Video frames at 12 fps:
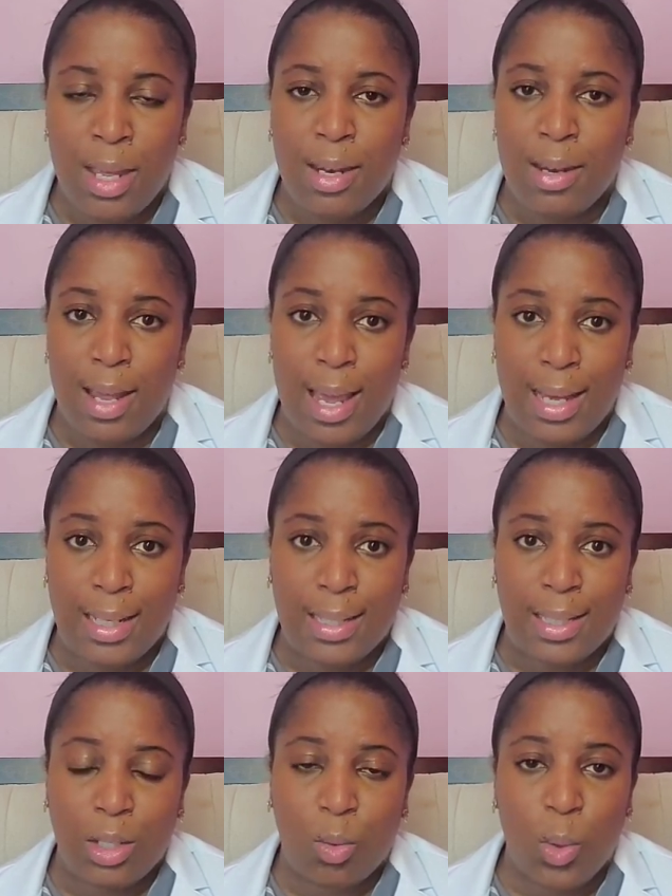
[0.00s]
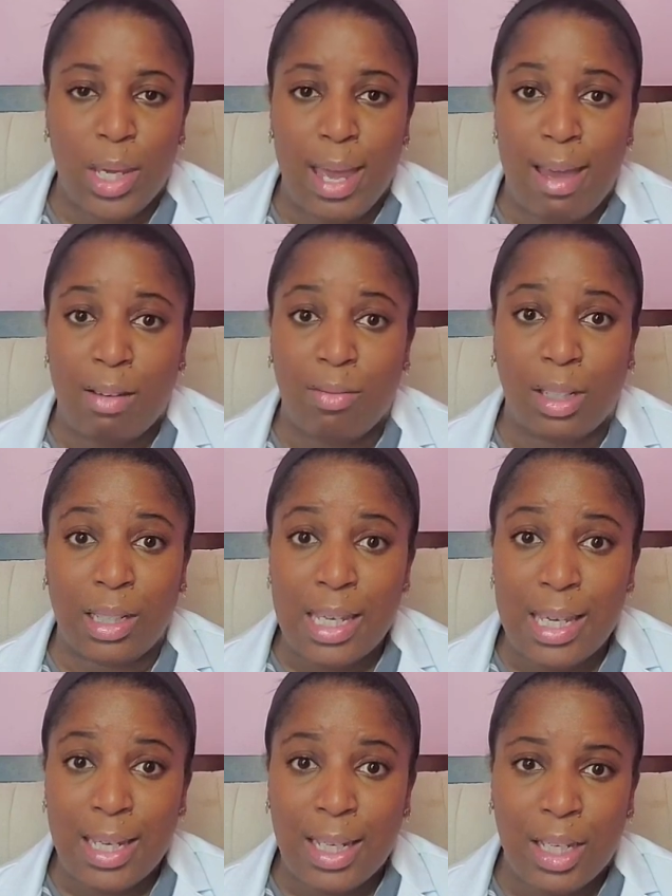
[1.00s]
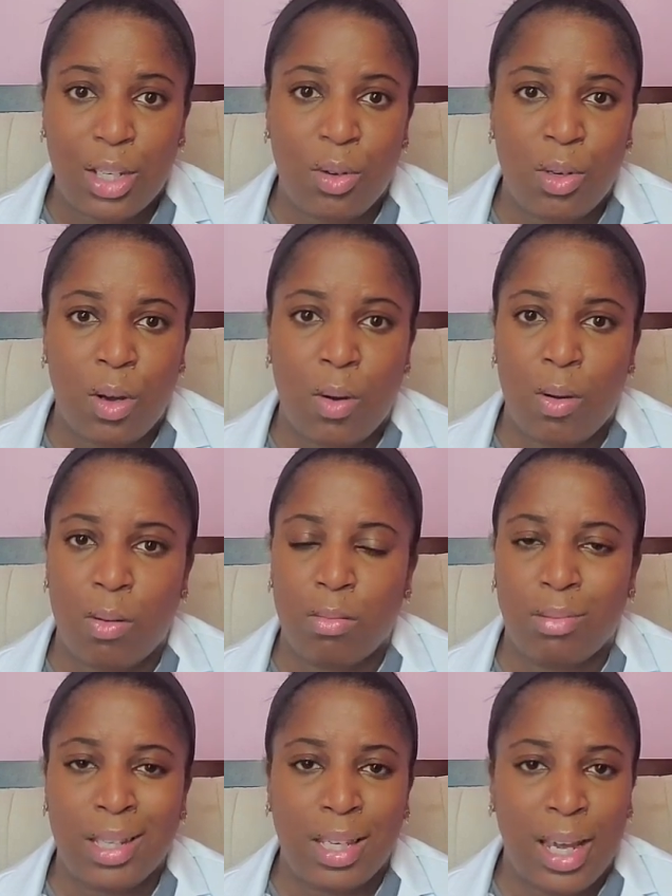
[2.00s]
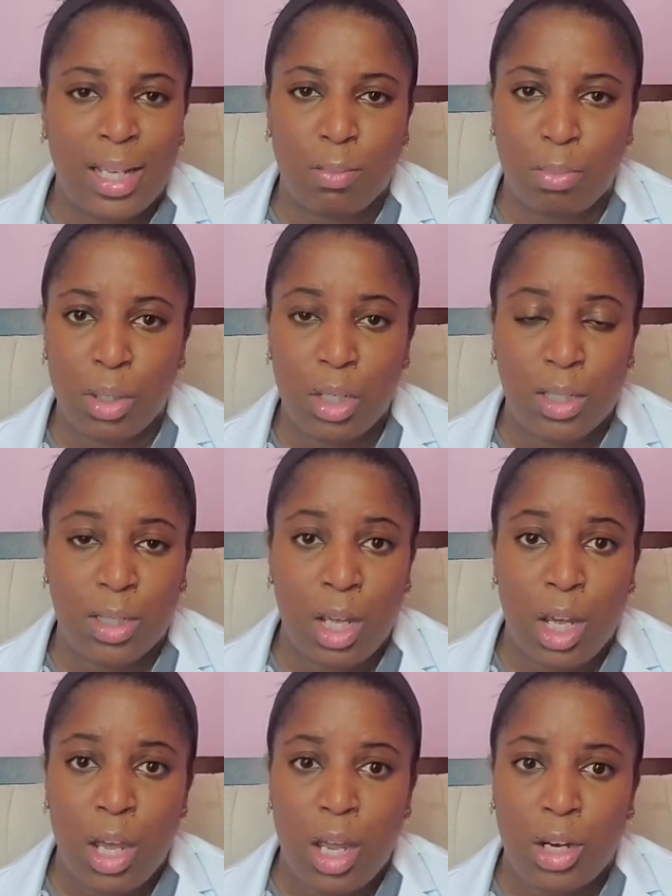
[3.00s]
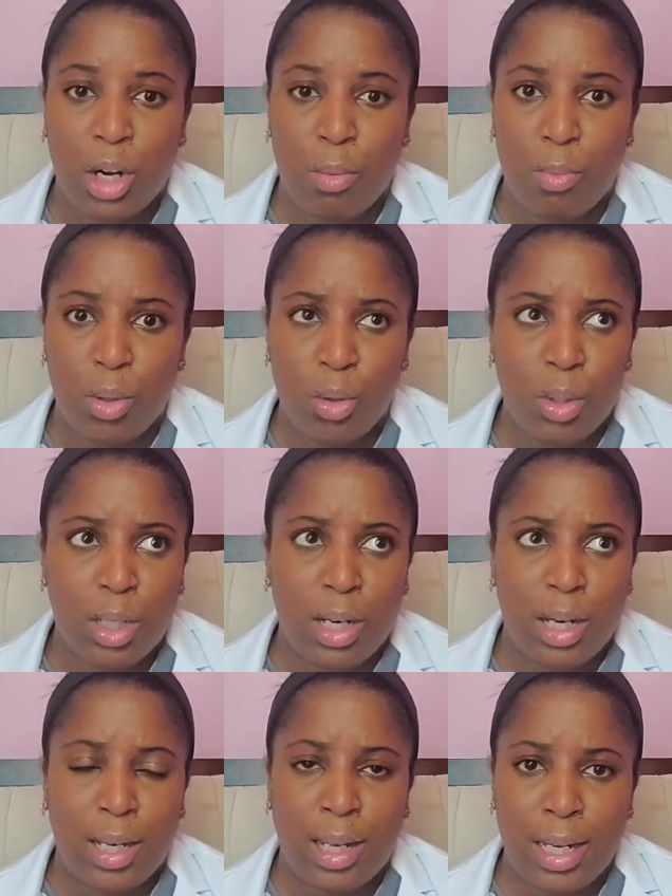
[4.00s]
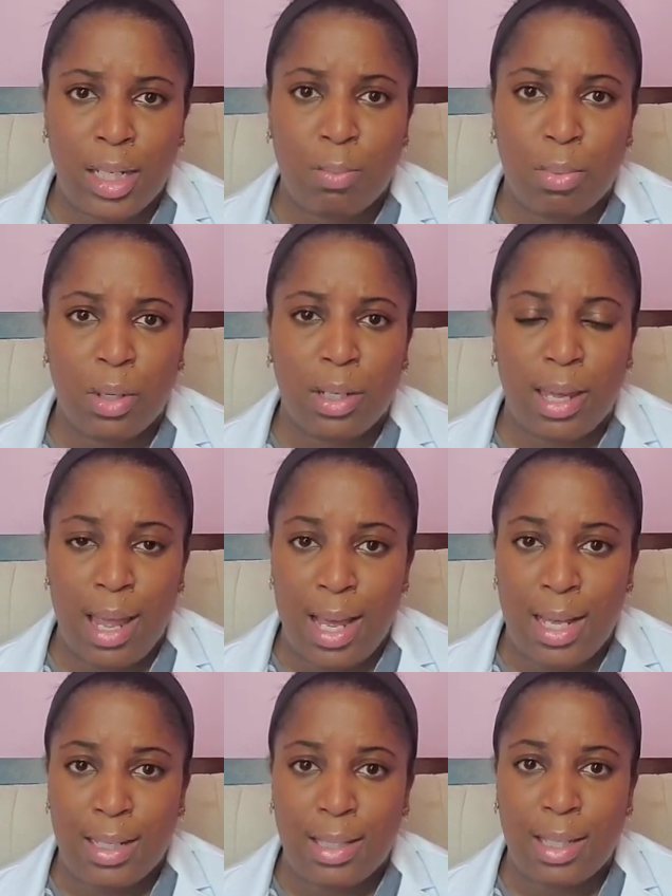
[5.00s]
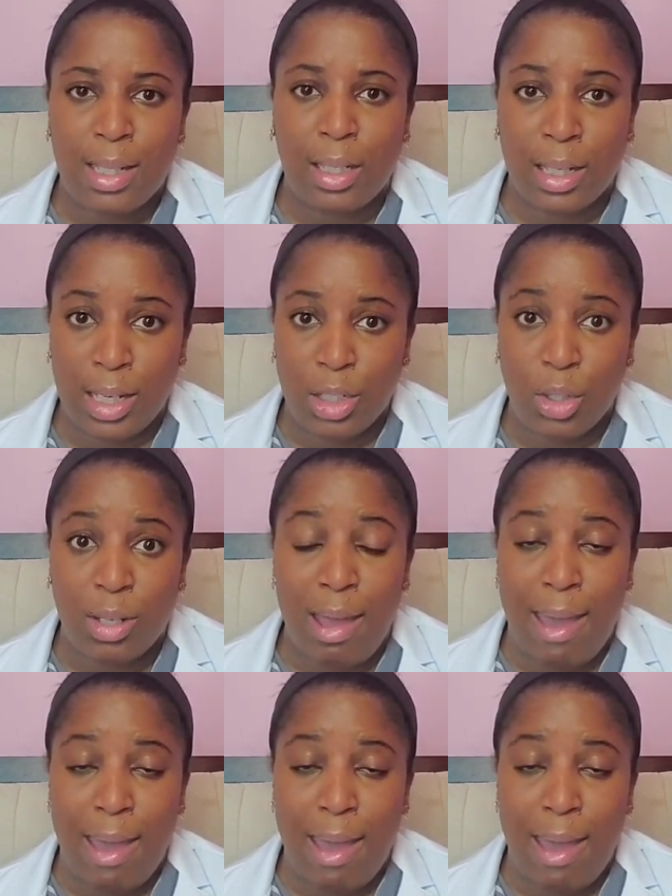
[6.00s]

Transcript: Next, we have Leak. And you know, Leak has books. In her newest and latest book, it has the link to the